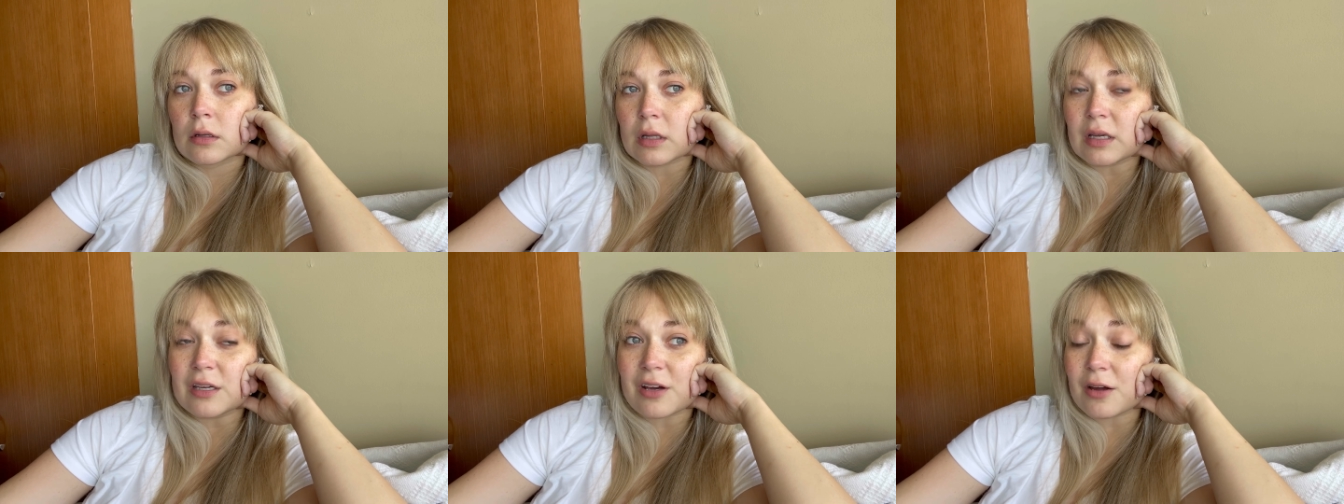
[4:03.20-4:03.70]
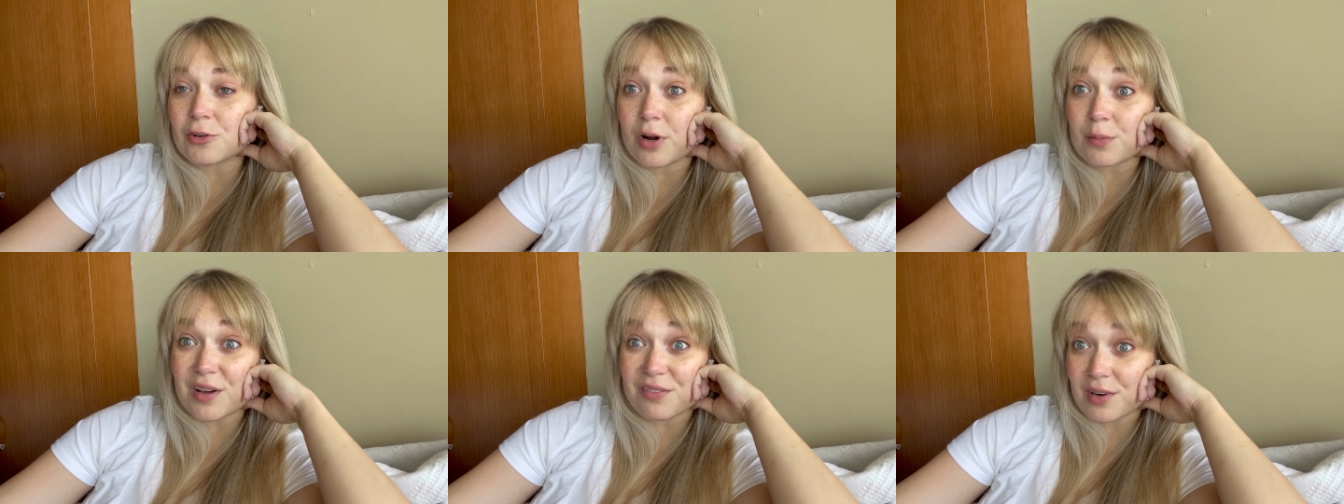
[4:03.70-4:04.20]
like he got
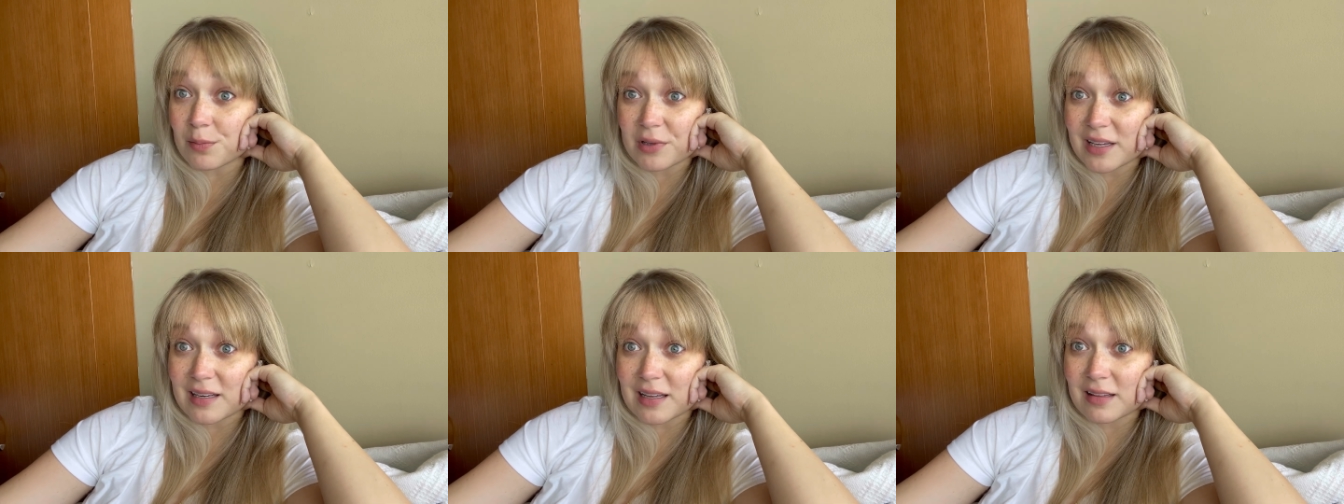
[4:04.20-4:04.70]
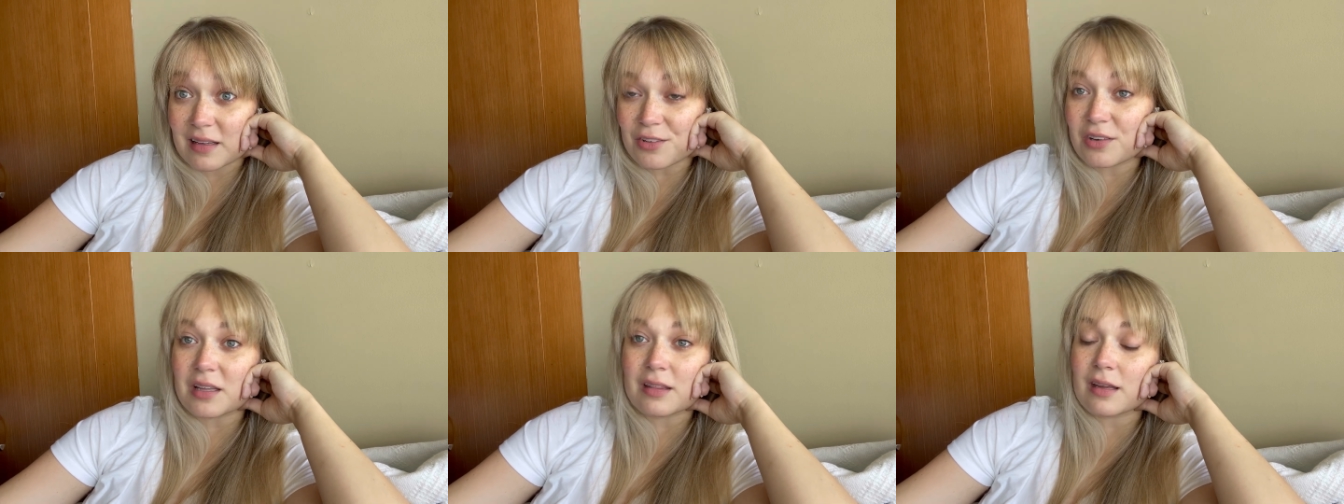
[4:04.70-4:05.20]
dropped off at a play date the other
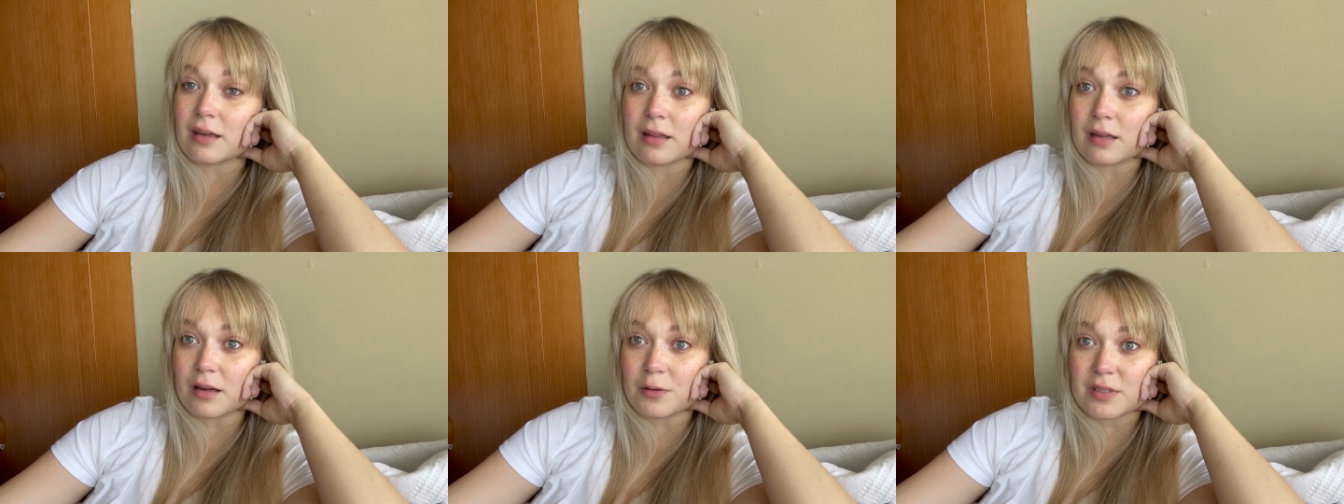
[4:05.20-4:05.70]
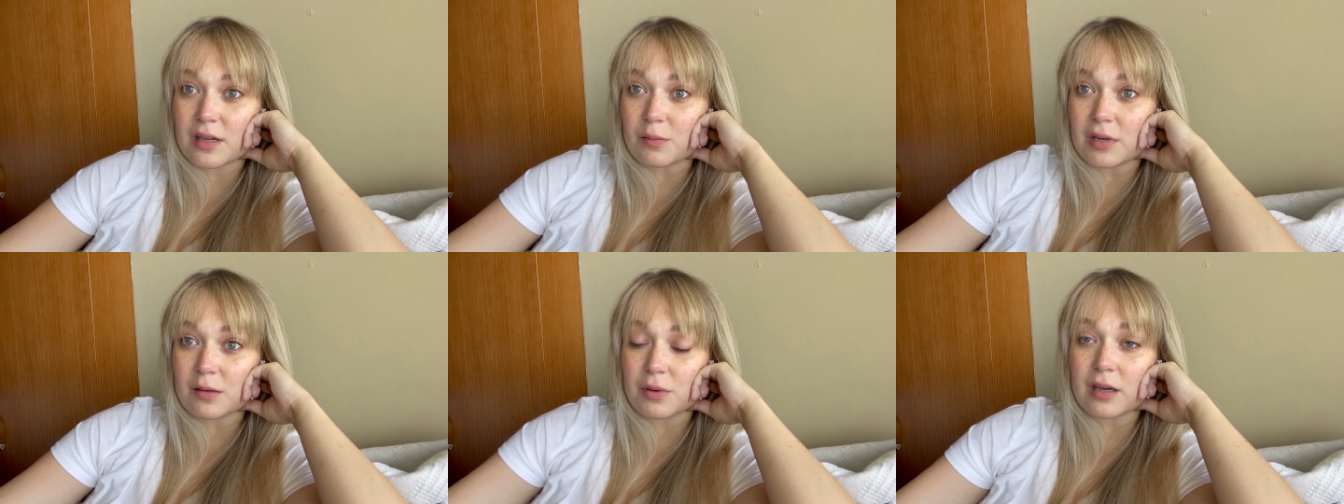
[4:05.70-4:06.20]
day thinking that I was
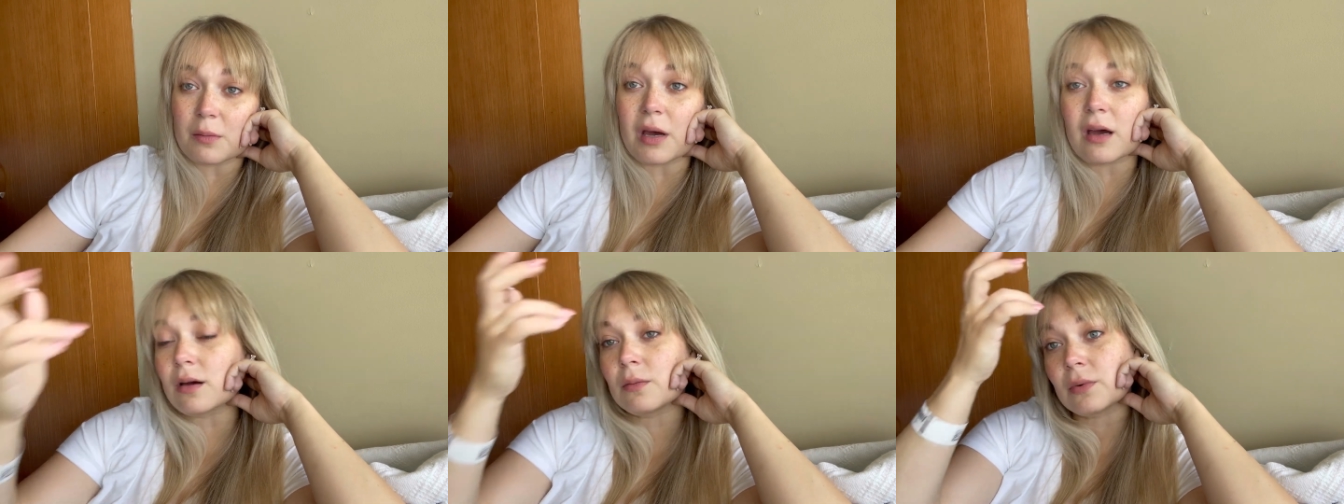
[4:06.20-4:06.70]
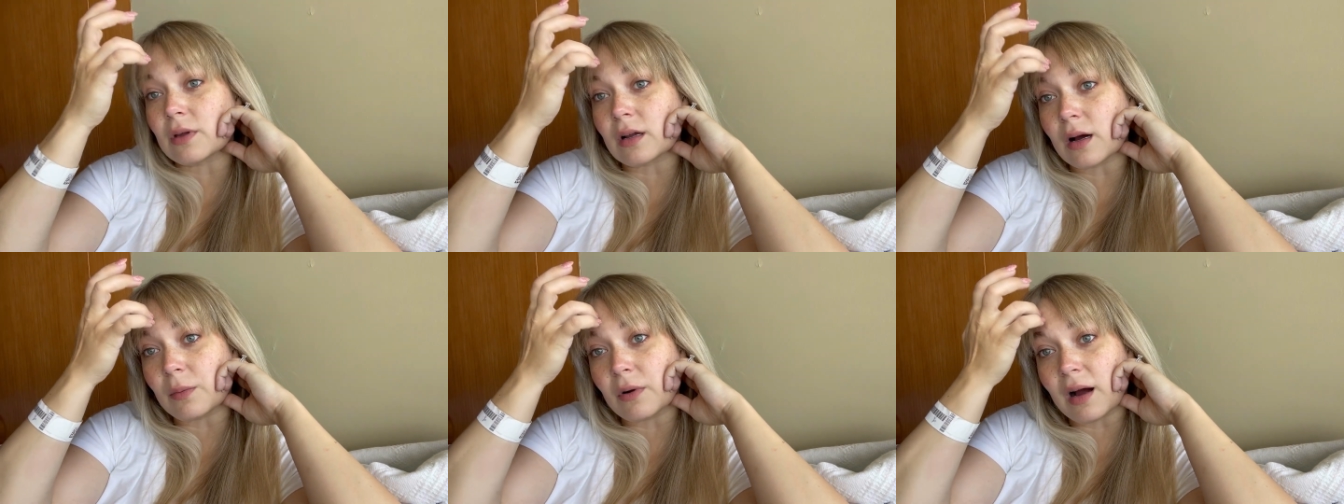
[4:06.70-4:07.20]
coming to pick him up in a
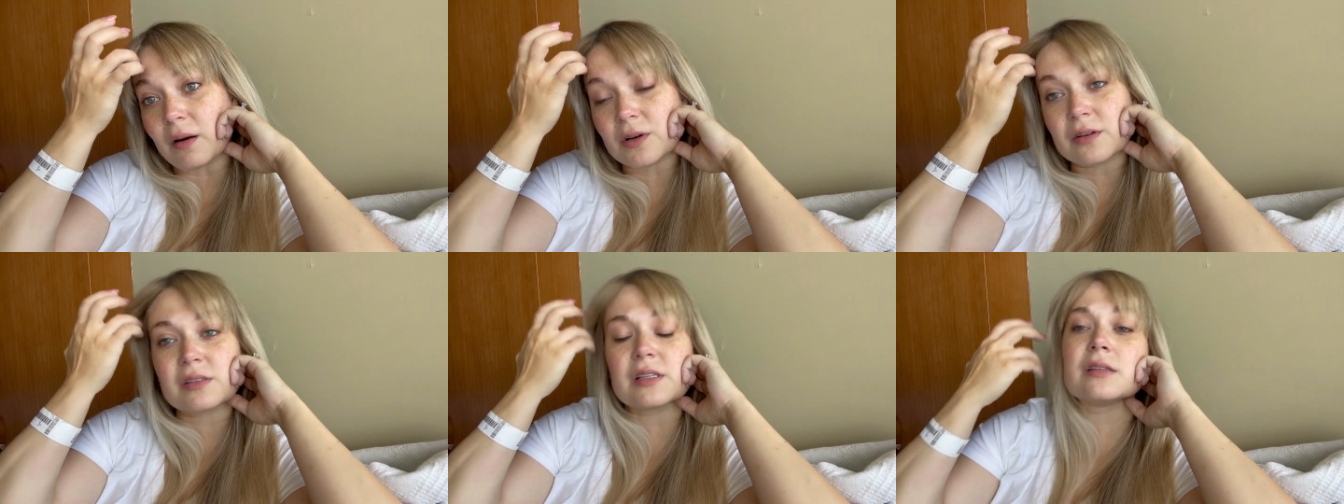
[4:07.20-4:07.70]
couple hours,